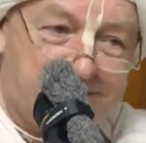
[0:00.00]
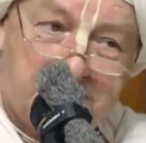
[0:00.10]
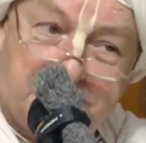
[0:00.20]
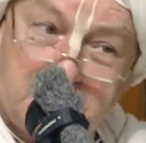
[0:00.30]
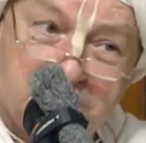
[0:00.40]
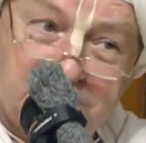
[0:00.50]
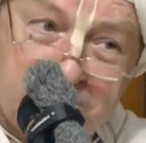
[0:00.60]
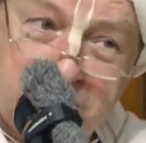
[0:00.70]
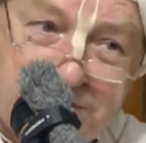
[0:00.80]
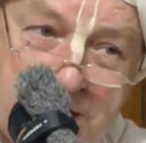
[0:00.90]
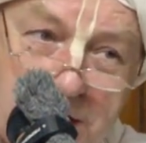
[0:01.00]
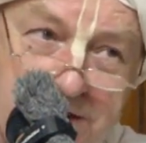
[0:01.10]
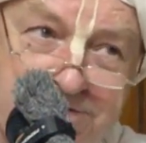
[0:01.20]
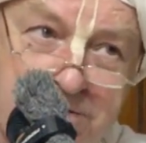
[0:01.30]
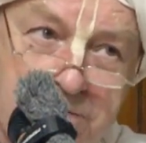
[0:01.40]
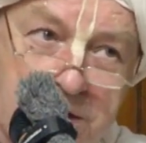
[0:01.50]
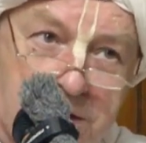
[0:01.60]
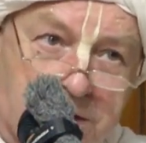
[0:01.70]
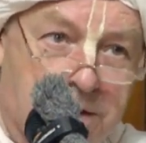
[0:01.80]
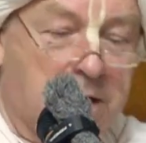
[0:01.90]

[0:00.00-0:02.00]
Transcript: up your duty, Arjuna,